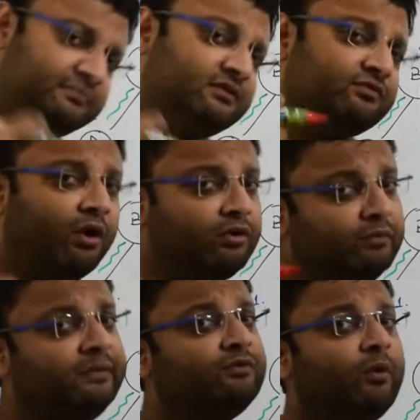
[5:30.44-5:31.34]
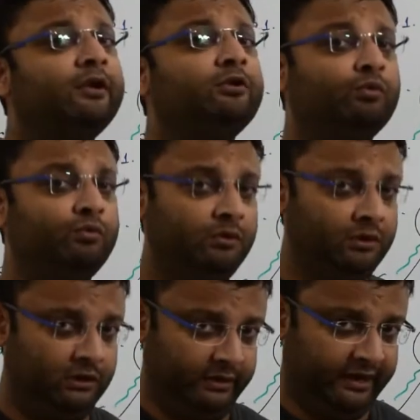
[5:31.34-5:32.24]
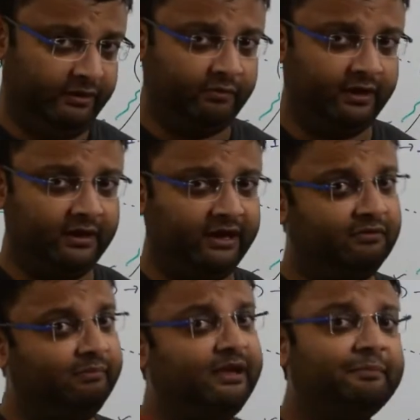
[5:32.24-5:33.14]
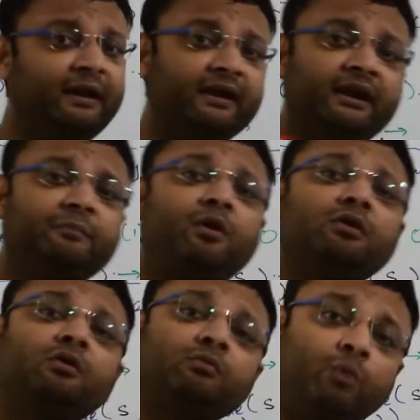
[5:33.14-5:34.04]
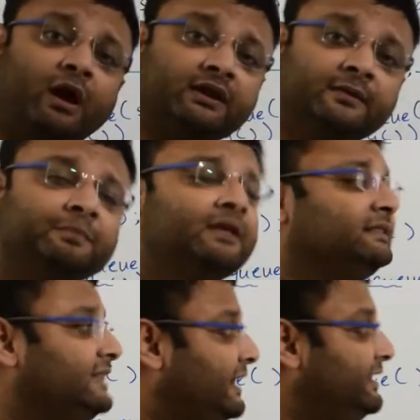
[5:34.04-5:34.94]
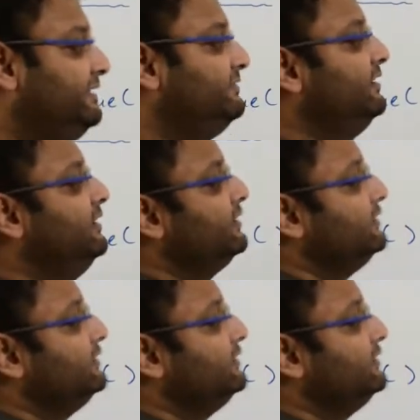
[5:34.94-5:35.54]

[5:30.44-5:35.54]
for loop is going to iterate? It will be dependent upon what? That is the